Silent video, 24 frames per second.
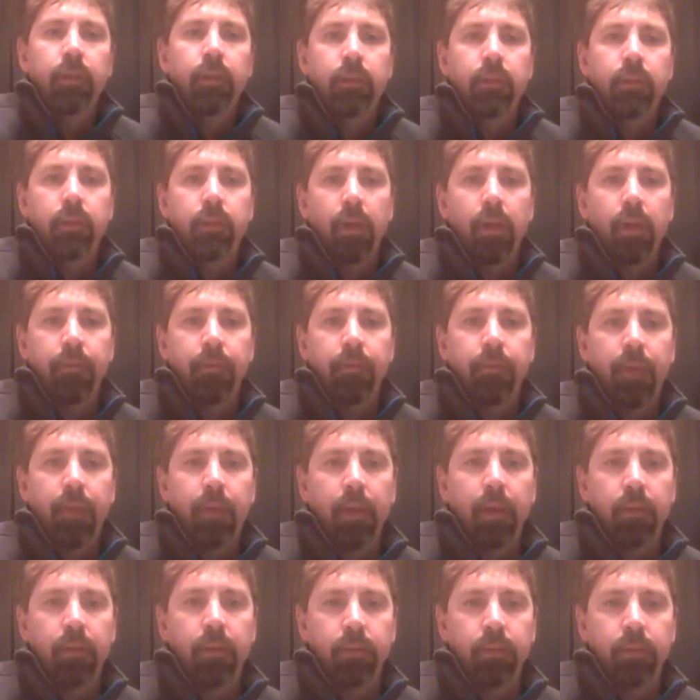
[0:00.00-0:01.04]
John F.
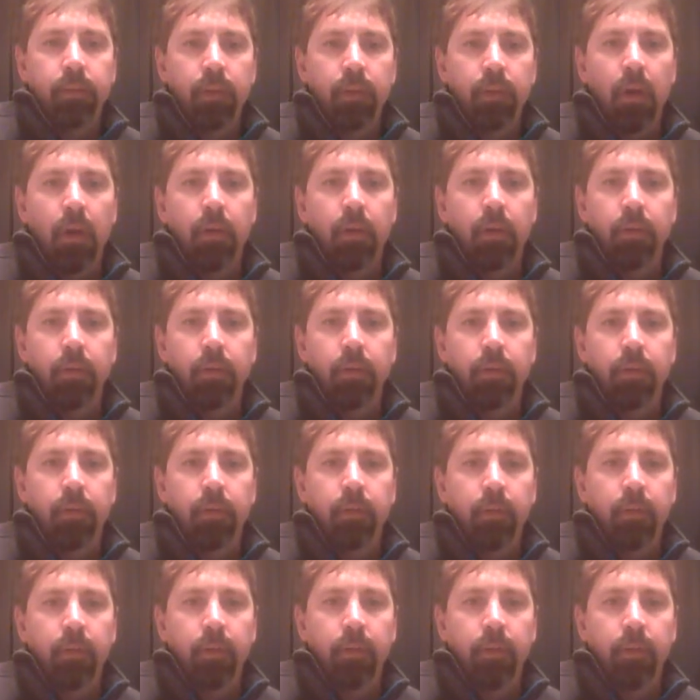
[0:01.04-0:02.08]
Kennedy's
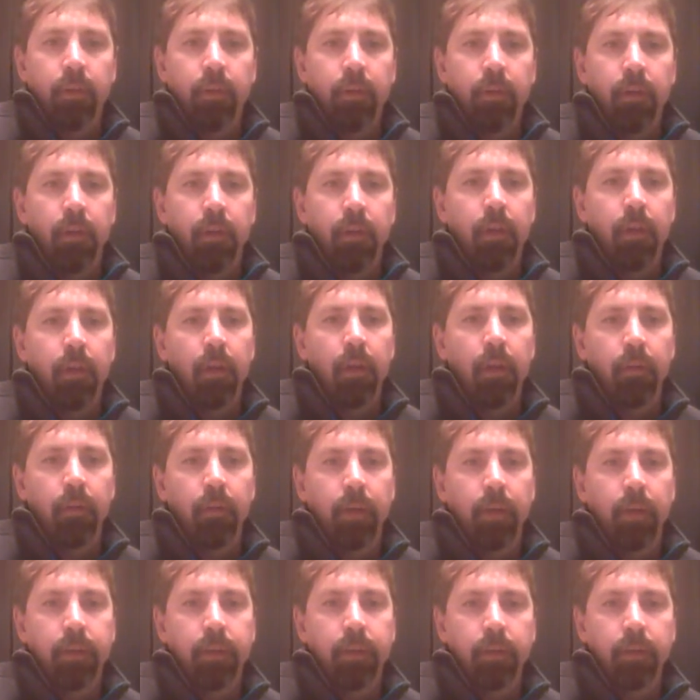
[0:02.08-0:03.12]

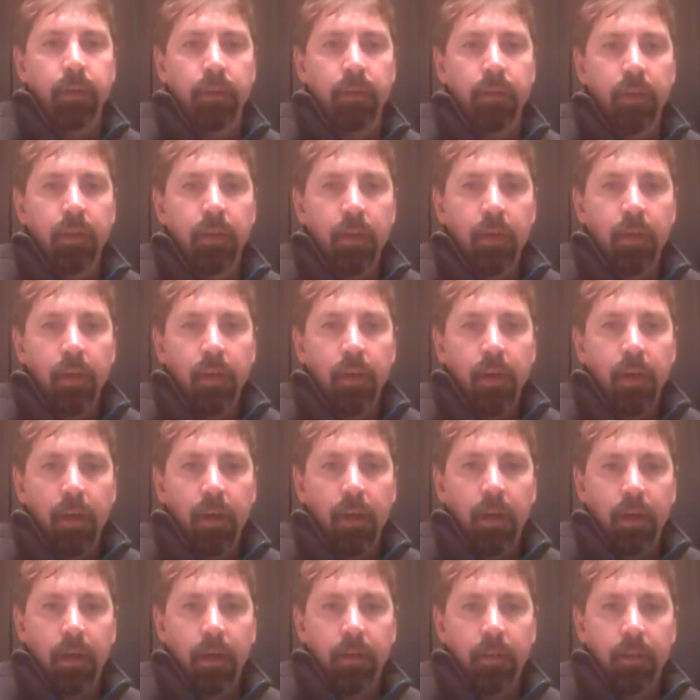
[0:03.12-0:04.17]
inauguration
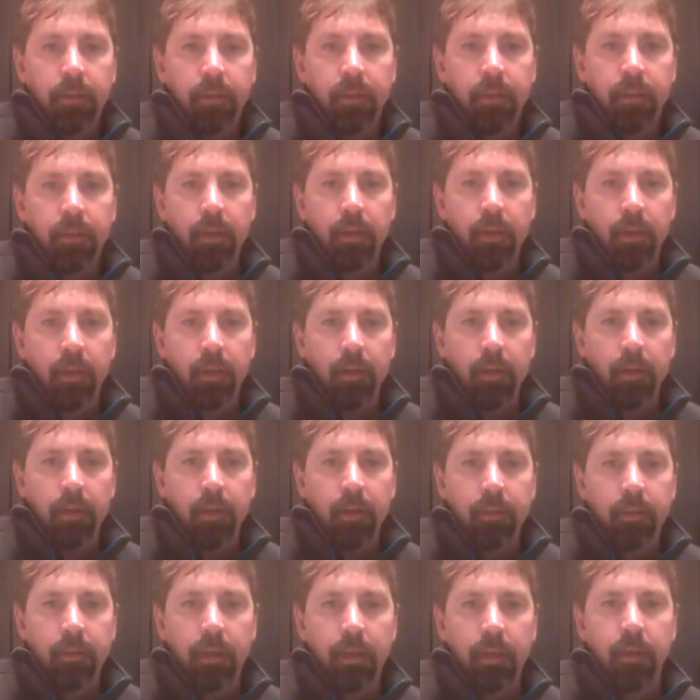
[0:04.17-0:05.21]
uh, t-
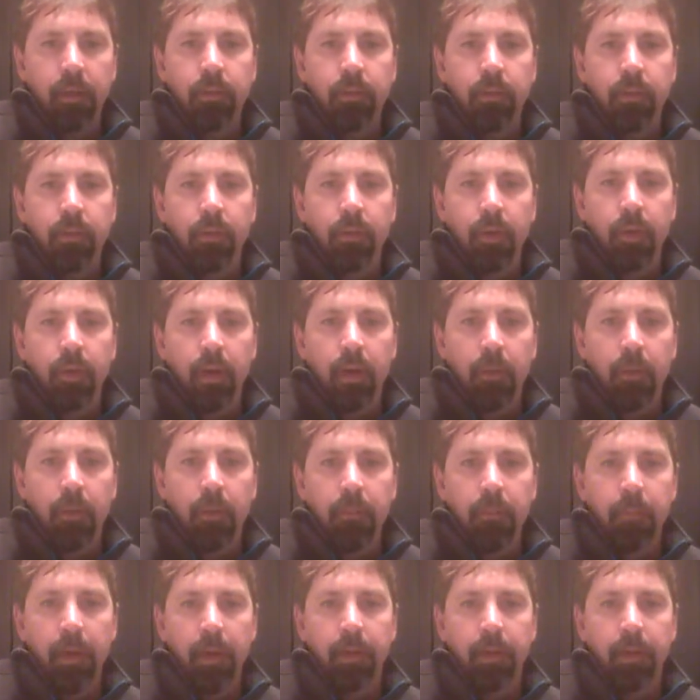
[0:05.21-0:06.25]
tended to
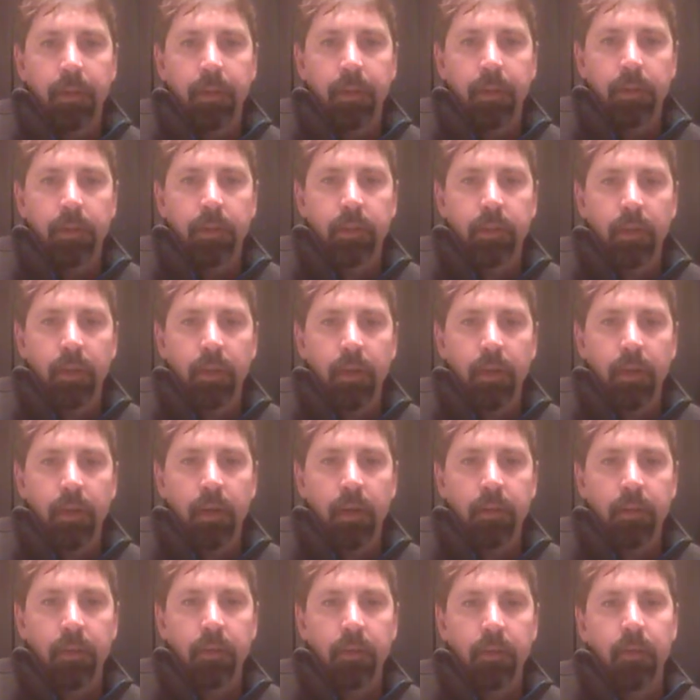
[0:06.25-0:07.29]

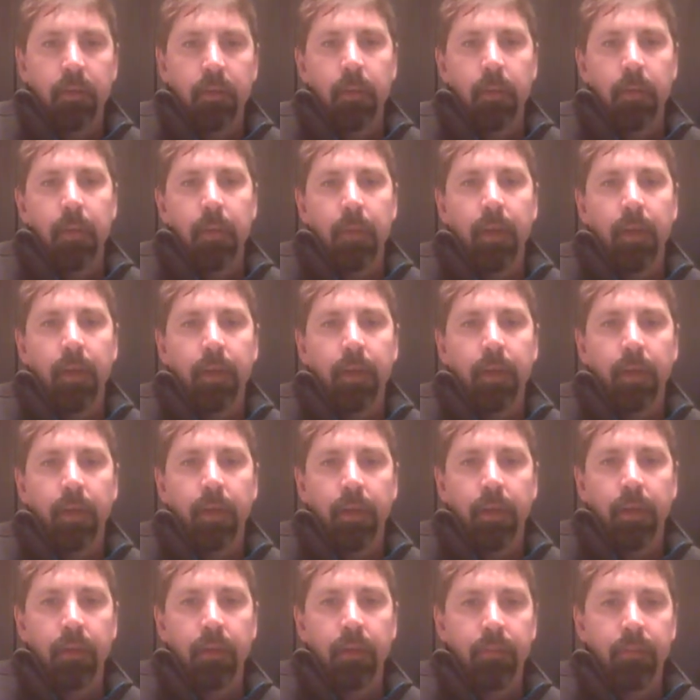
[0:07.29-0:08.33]
to the
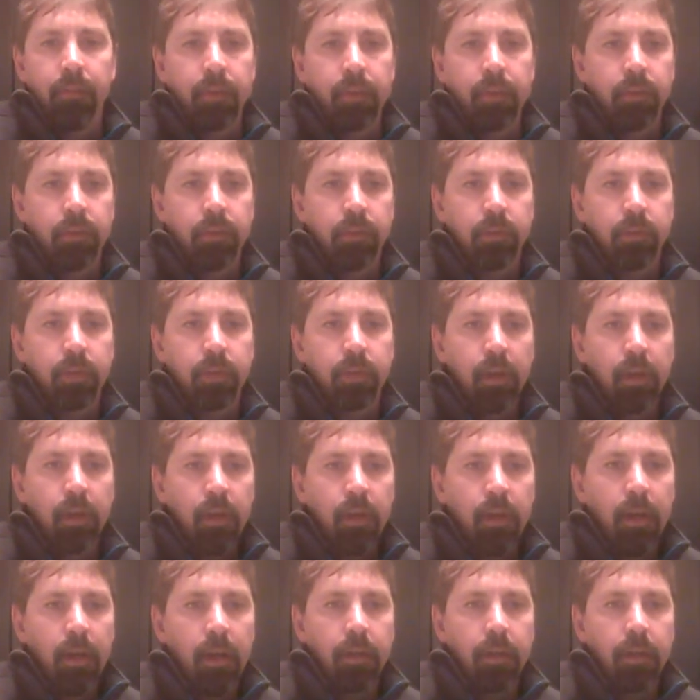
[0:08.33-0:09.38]
American individuals
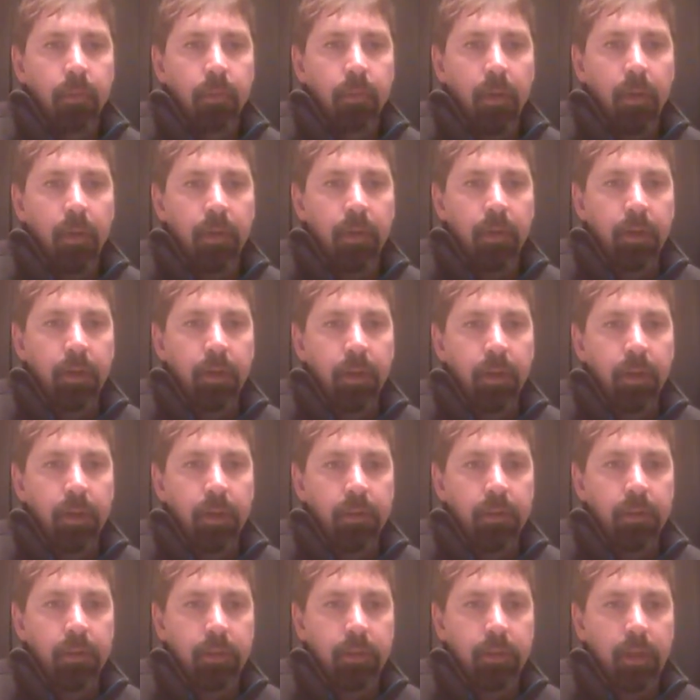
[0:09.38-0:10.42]
as well
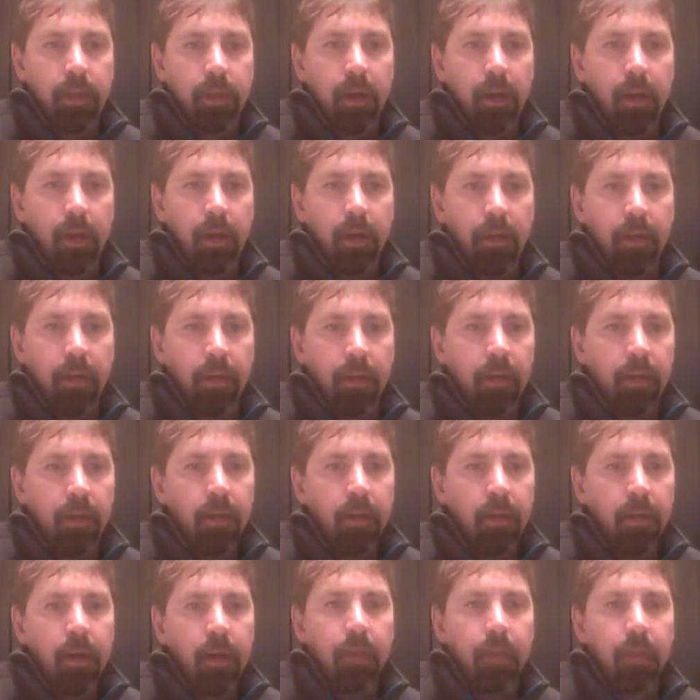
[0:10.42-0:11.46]
as
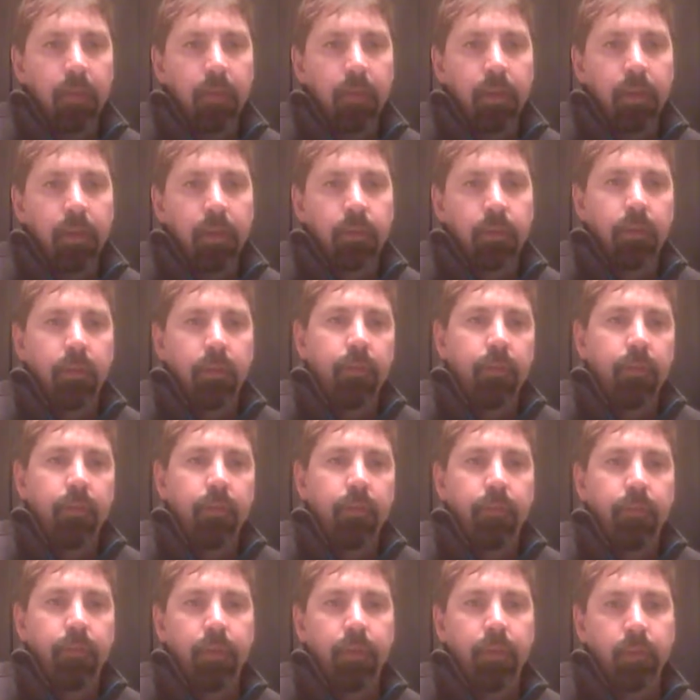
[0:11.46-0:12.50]
other
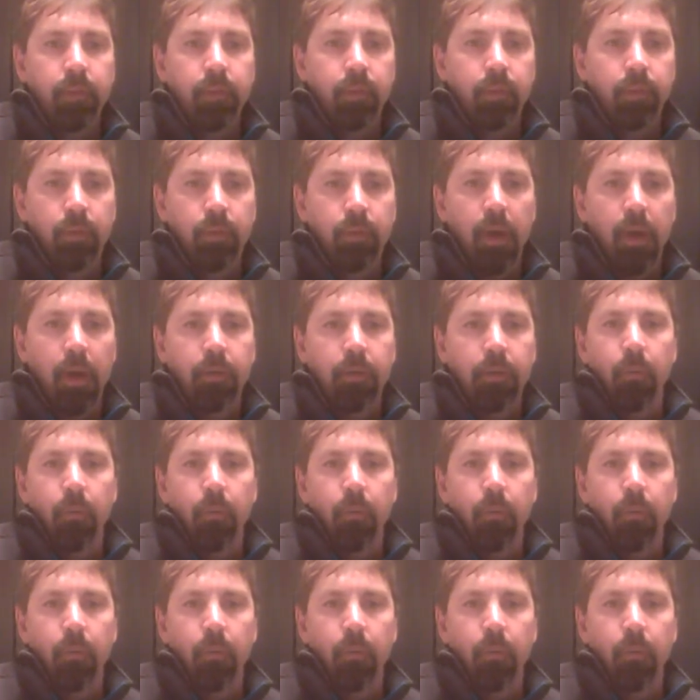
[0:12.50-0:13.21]
individuals throughout the